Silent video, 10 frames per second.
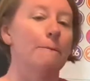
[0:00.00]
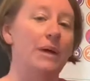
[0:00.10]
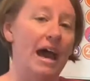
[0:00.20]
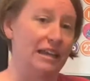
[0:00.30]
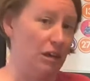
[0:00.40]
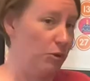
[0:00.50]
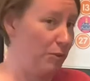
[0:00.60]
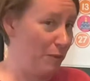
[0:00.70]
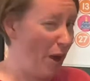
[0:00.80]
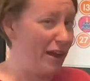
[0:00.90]
But it
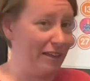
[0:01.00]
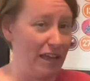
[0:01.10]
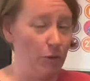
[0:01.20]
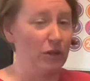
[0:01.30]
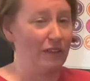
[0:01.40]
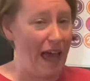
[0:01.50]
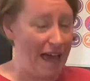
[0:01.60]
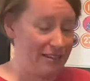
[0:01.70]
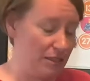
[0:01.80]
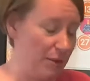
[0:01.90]
will
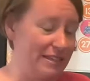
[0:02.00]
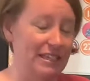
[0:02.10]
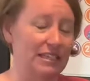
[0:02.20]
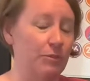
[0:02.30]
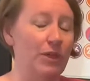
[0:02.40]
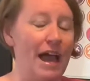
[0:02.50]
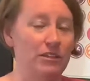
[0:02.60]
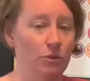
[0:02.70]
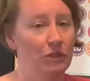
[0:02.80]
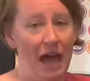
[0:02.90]
last, the basic
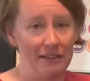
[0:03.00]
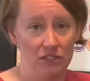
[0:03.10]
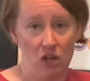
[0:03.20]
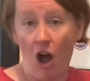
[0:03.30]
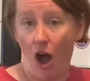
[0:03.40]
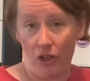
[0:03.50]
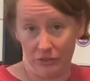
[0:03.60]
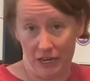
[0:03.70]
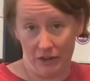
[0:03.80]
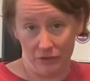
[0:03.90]
supplies will last all
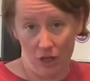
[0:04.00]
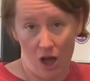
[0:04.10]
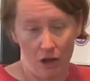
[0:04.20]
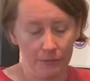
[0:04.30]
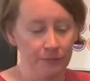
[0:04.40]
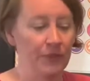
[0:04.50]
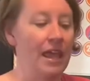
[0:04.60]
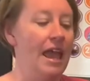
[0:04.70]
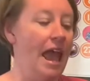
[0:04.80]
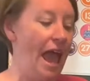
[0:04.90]
year long.
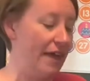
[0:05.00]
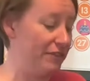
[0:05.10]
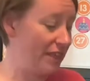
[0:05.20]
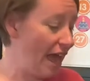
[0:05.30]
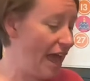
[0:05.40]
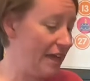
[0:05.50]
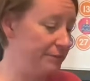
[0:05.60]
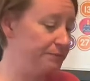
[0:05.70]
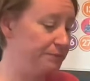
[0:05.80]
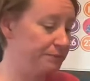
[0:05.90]
And then